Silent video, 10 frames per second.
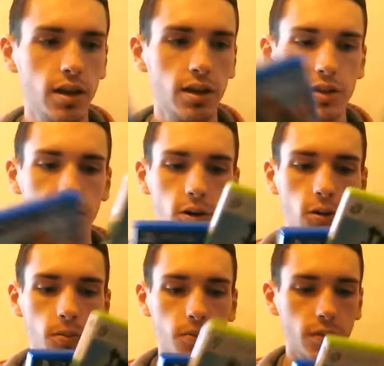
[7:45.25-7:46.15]
So,
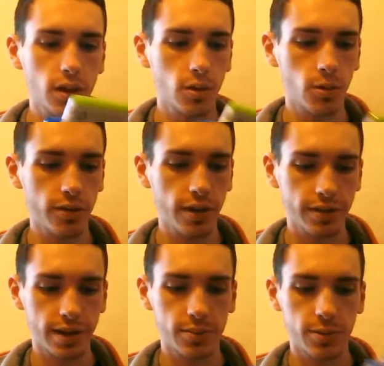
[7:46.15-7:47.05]
well, I've got the
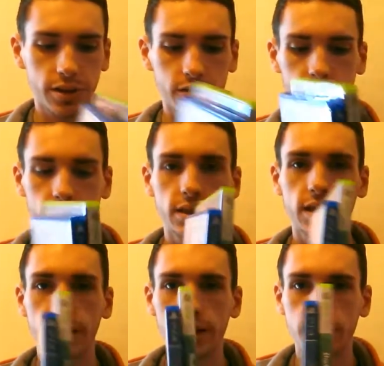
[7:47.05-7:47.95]
Xbox 360
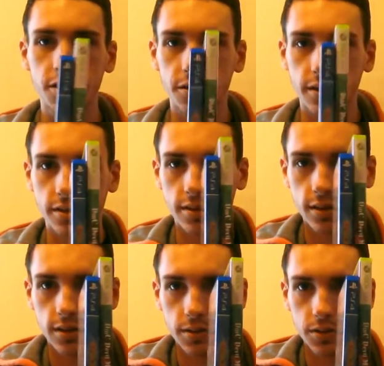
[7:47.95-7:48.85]
case here. Let's
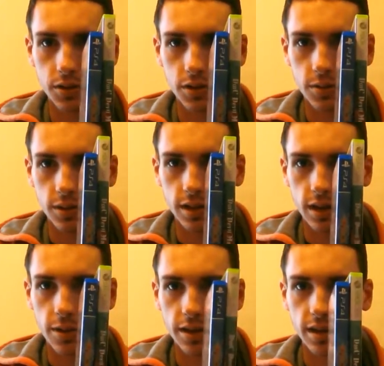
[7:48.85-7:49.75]
just do a
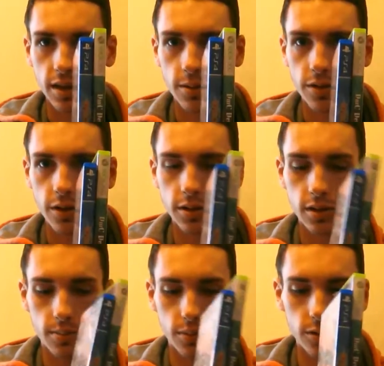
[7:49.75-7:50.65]
side by side with those.
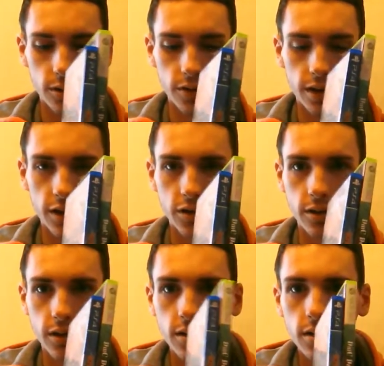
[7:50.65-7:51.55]
The blue and green actually
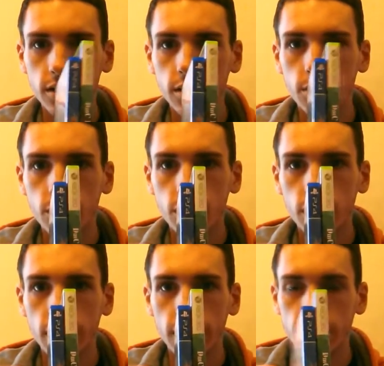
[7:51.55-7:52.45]
look pretty
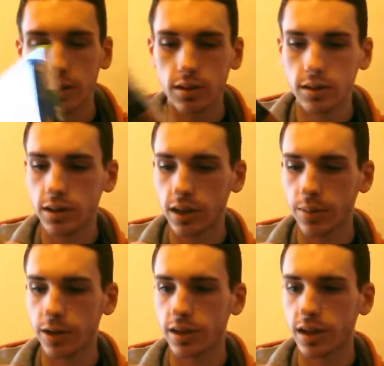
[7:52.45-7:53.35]
nice side
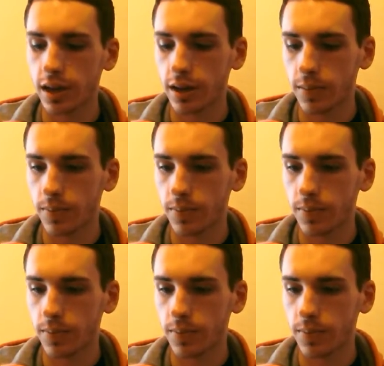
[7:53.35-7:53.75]
by side.